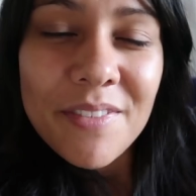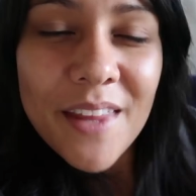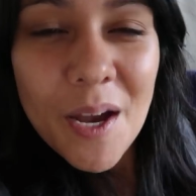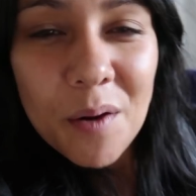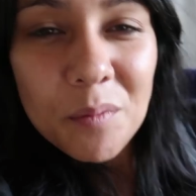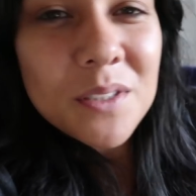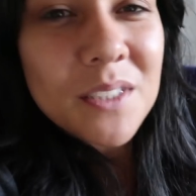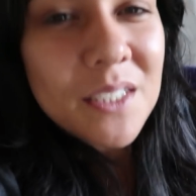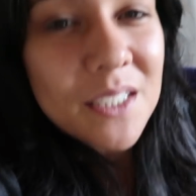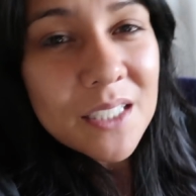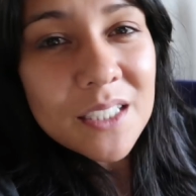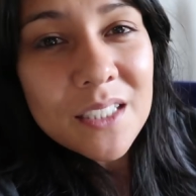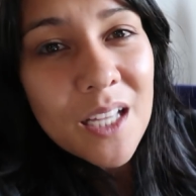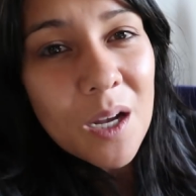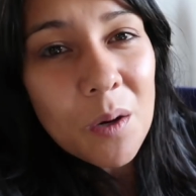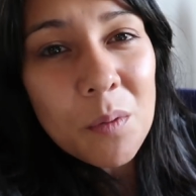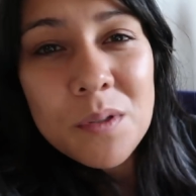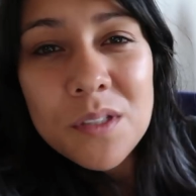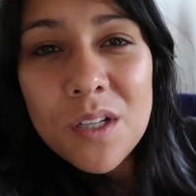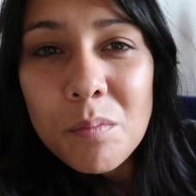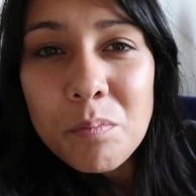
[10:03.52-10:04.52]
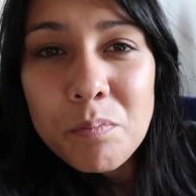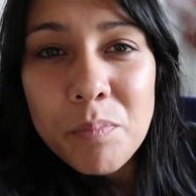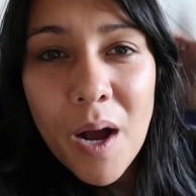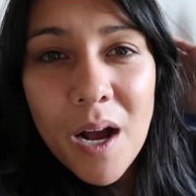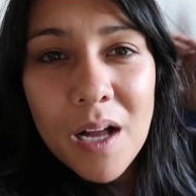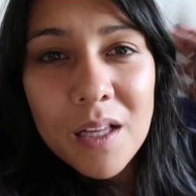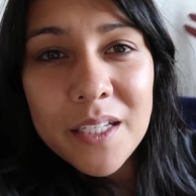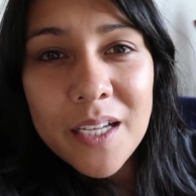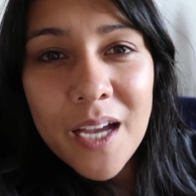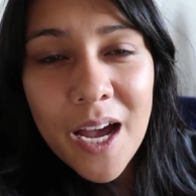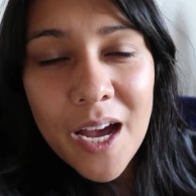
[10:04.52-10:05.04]
And that was it. That was our
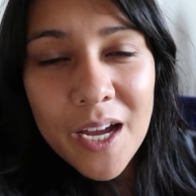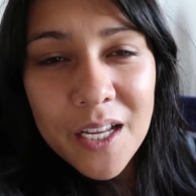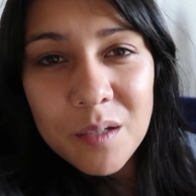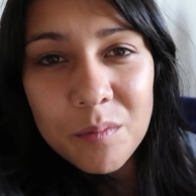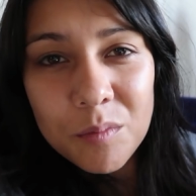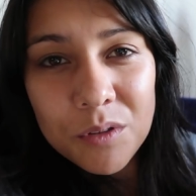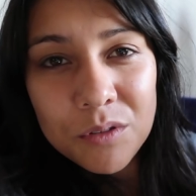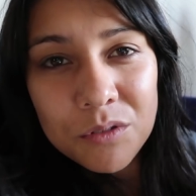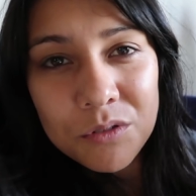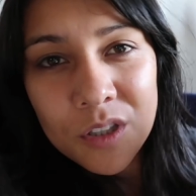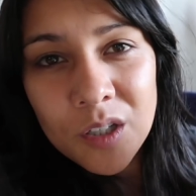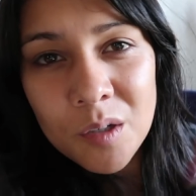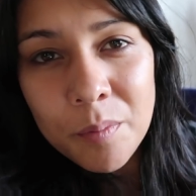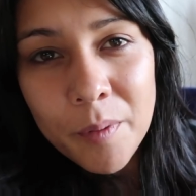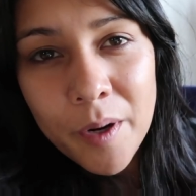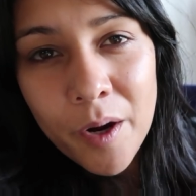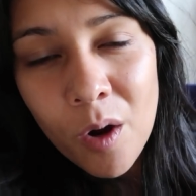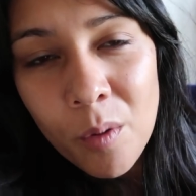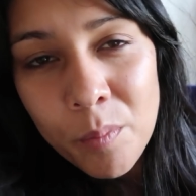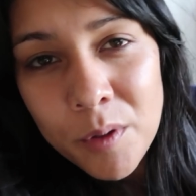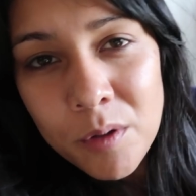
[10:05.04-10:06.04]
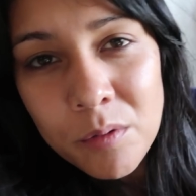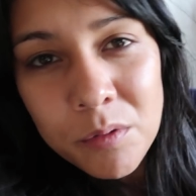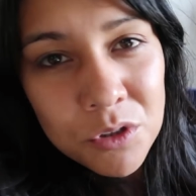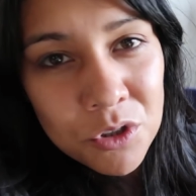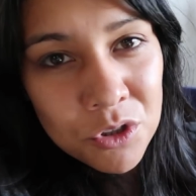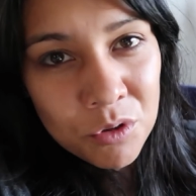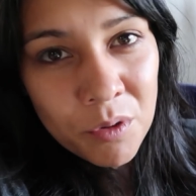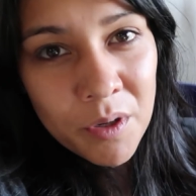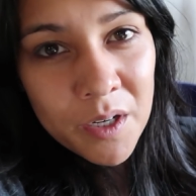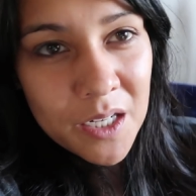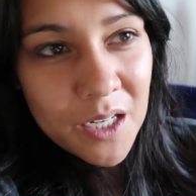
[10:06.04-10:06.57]
Bali honeymoon trip. I hope you
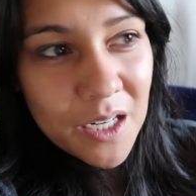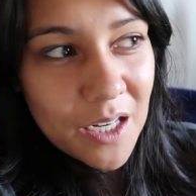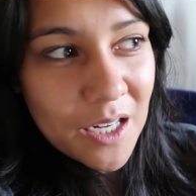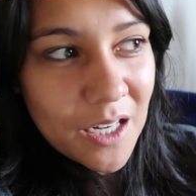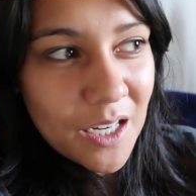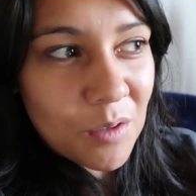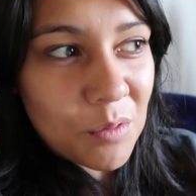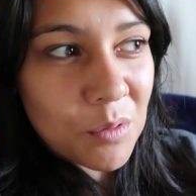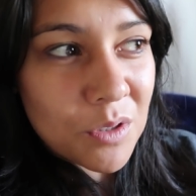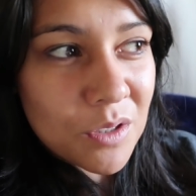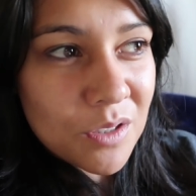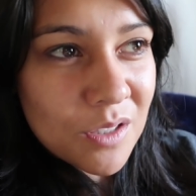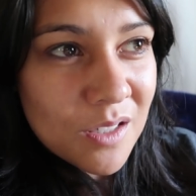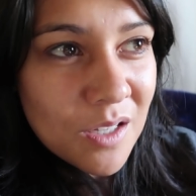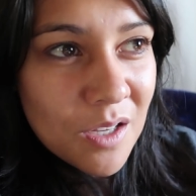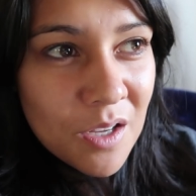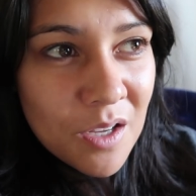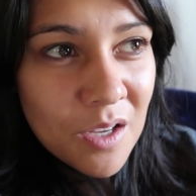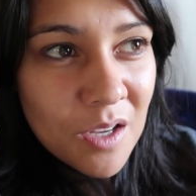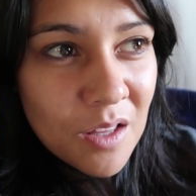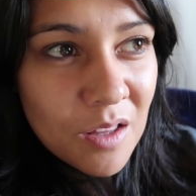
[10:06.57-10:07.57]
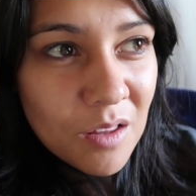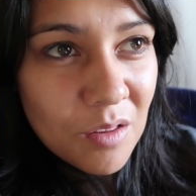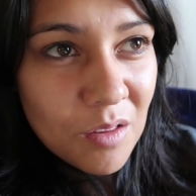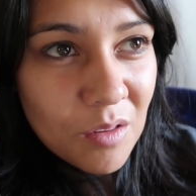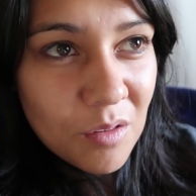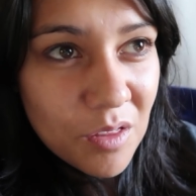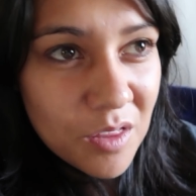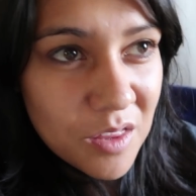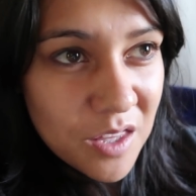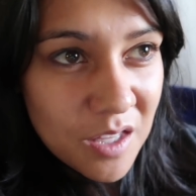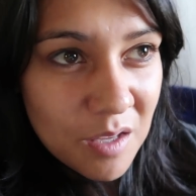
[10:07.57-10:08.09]
enjoyed it. It was
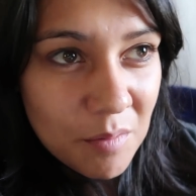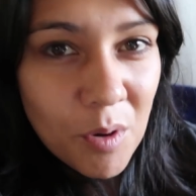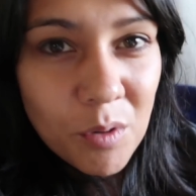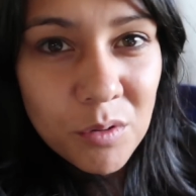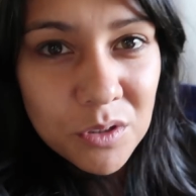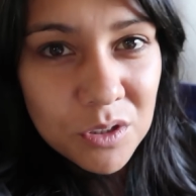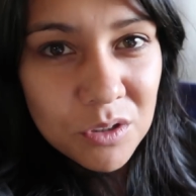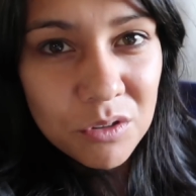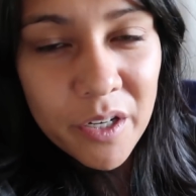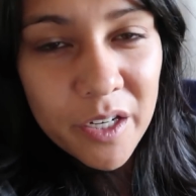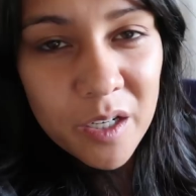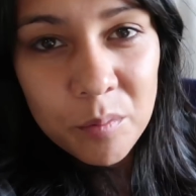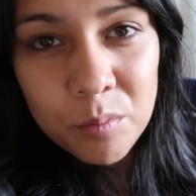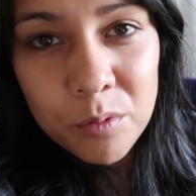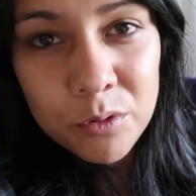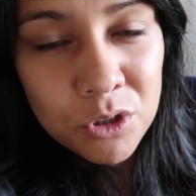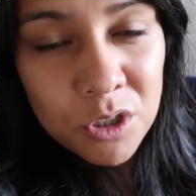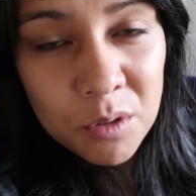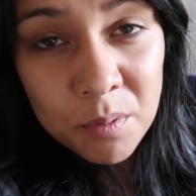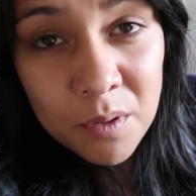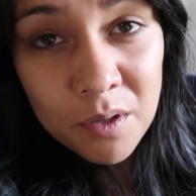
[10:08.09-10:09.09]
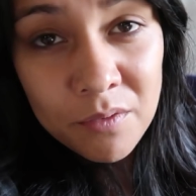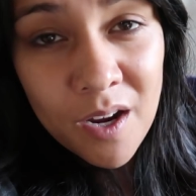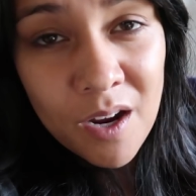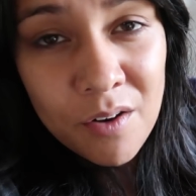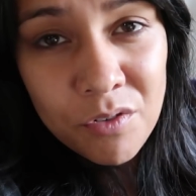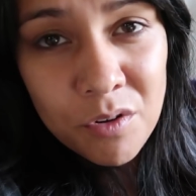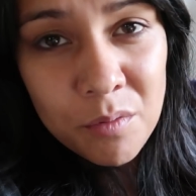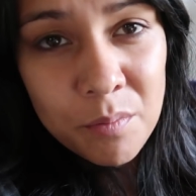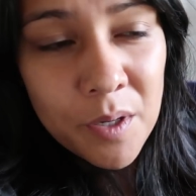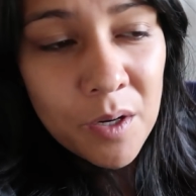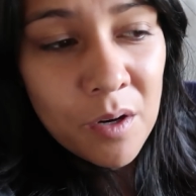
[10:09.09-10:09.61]
the most incredible trip I've
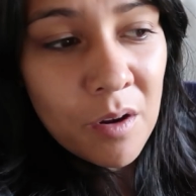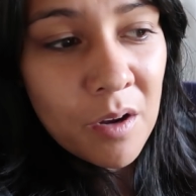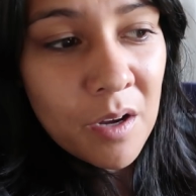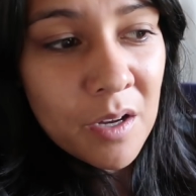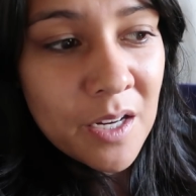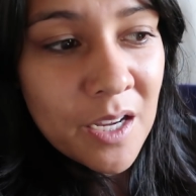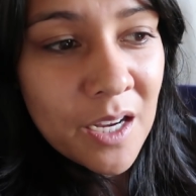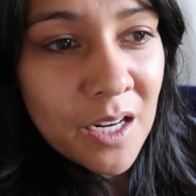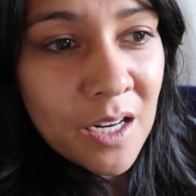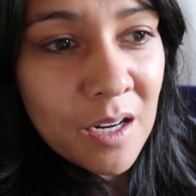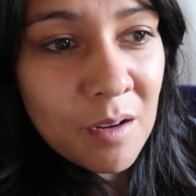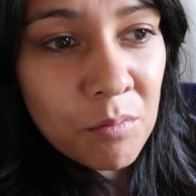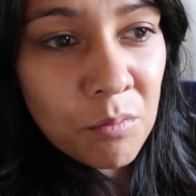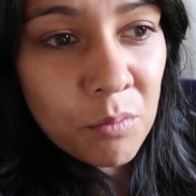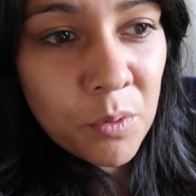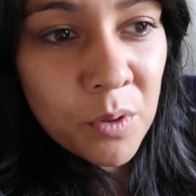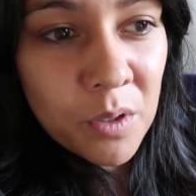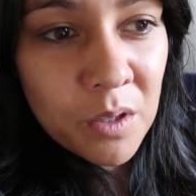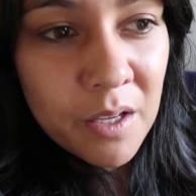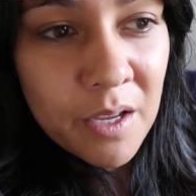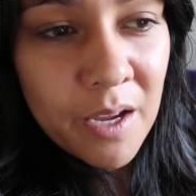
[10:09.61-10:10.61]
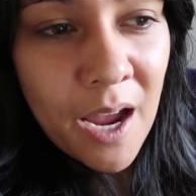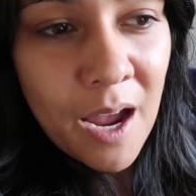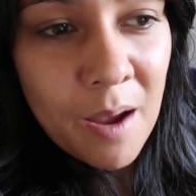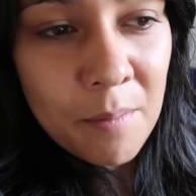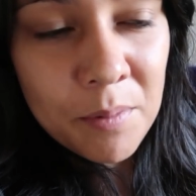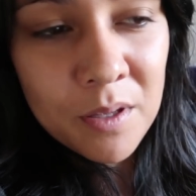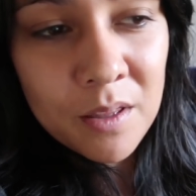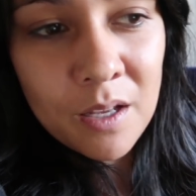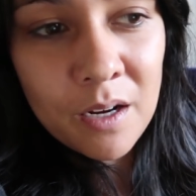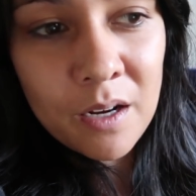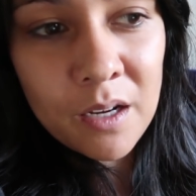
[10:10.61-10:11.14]
ever been on and I'm really
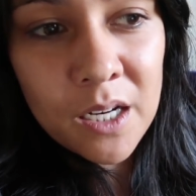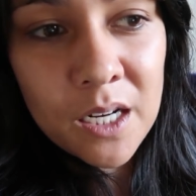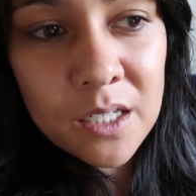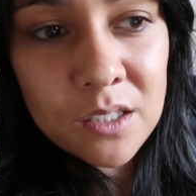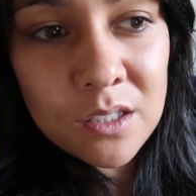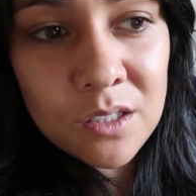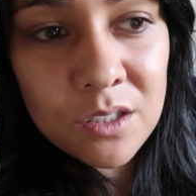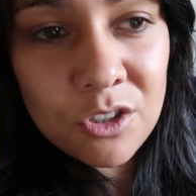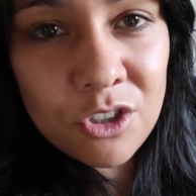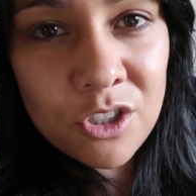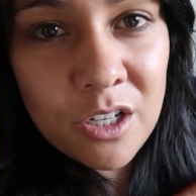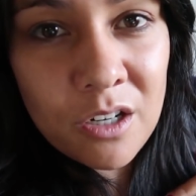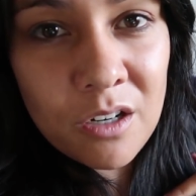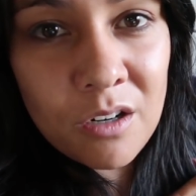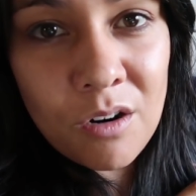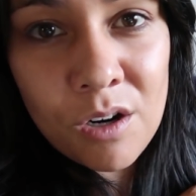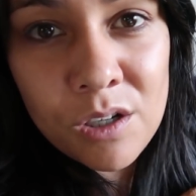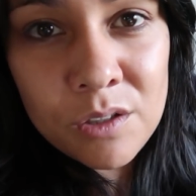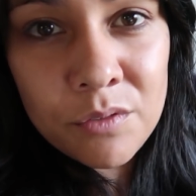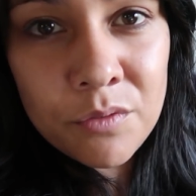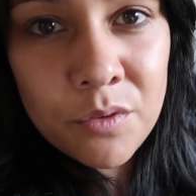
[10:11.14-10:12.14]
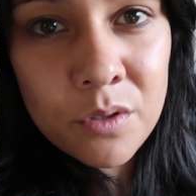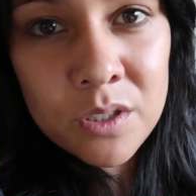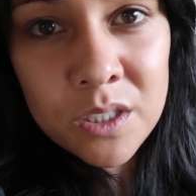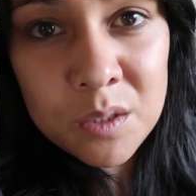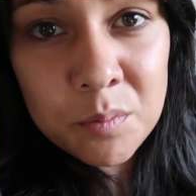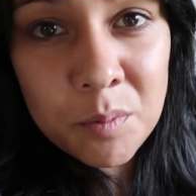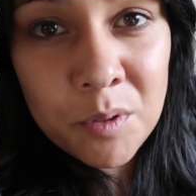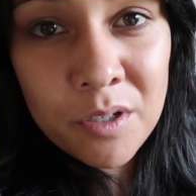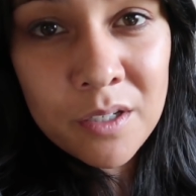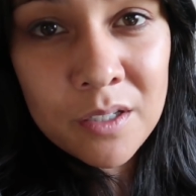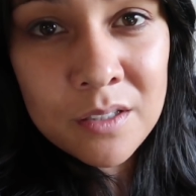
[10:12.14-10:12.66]
happy that I got to share all of those
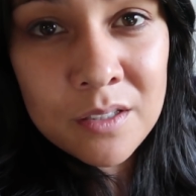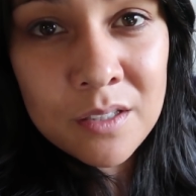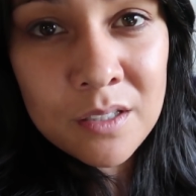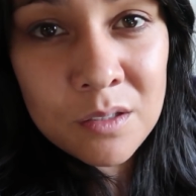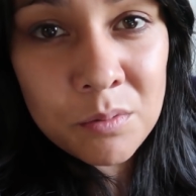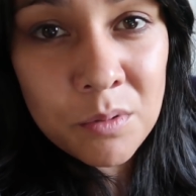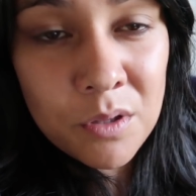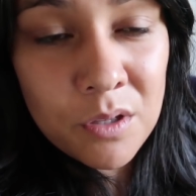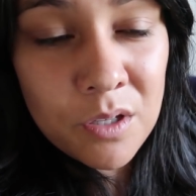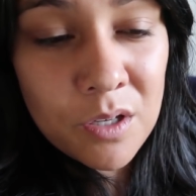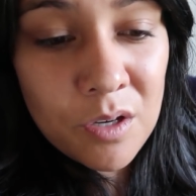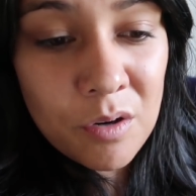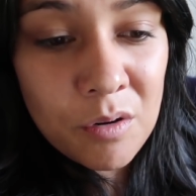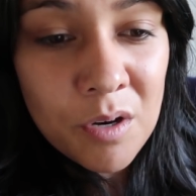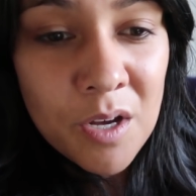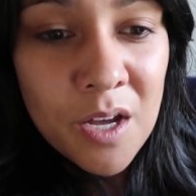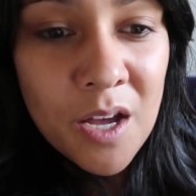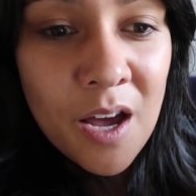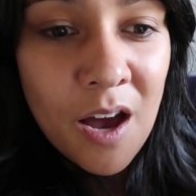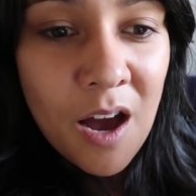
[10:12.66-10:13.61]
experiences with you.